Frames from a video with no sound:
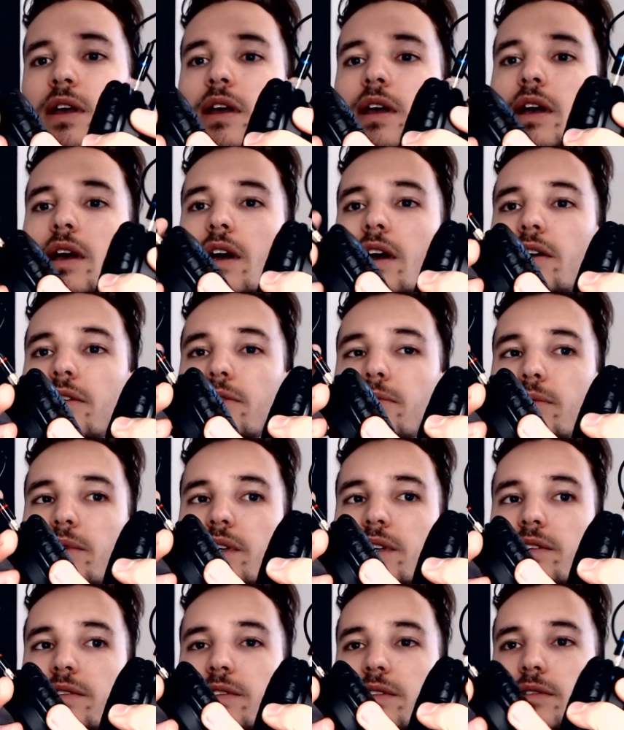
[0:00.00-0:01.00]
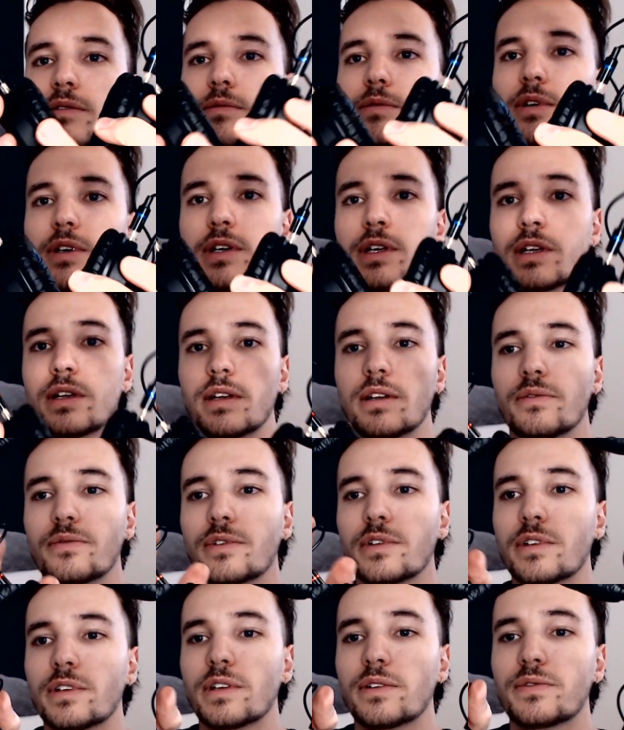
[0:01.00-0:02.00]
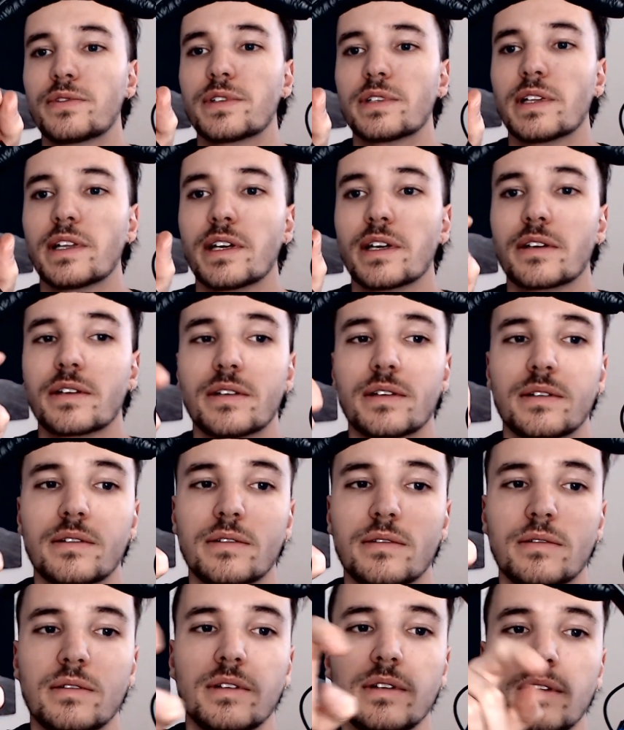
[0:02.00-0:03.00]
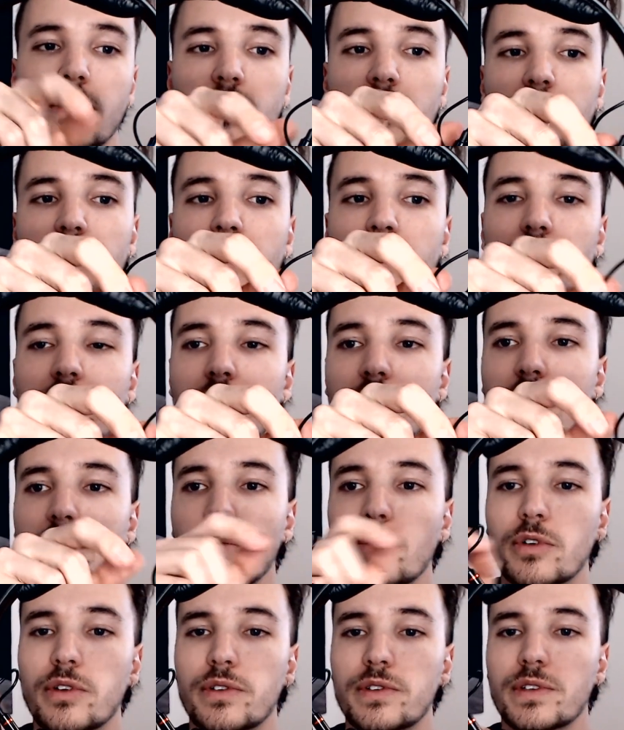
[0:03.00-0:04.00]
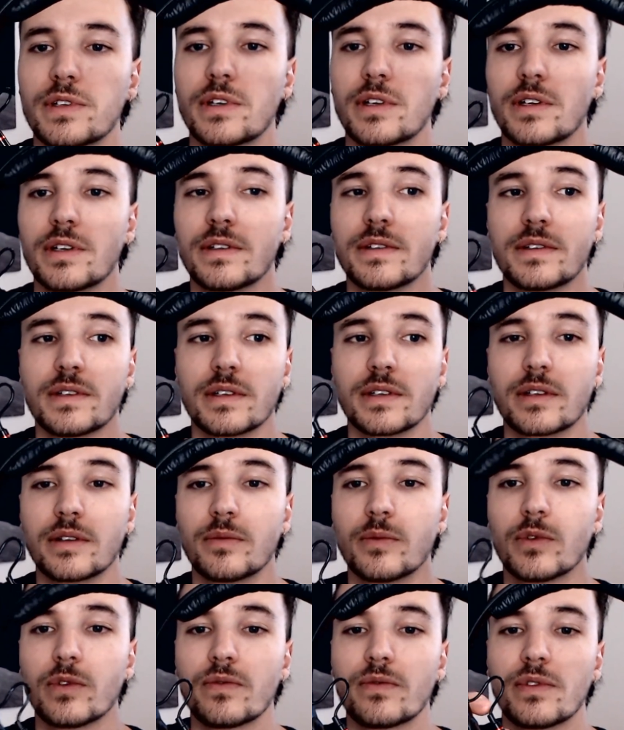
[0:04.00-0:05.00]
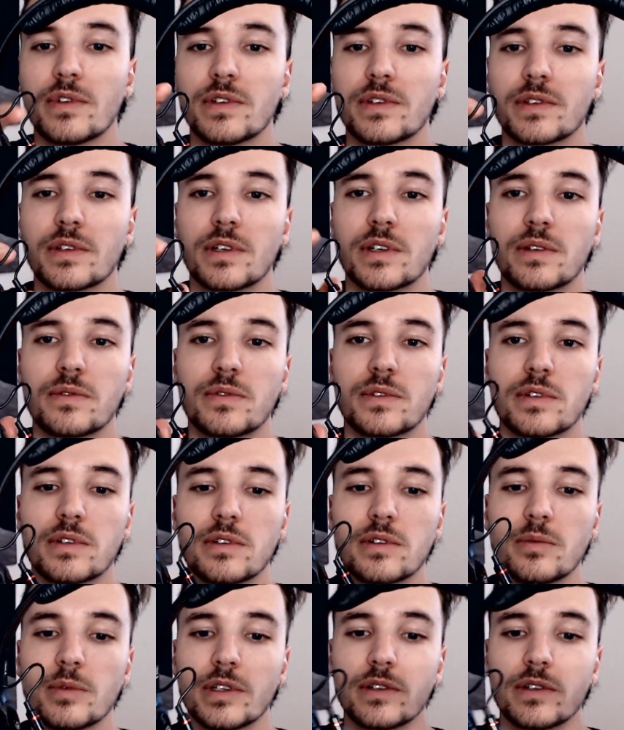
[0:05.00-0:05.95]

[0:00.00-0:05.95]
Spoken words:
and the red is on the right. I've got enough slack here on both sides. I can move this side if it's a little bit too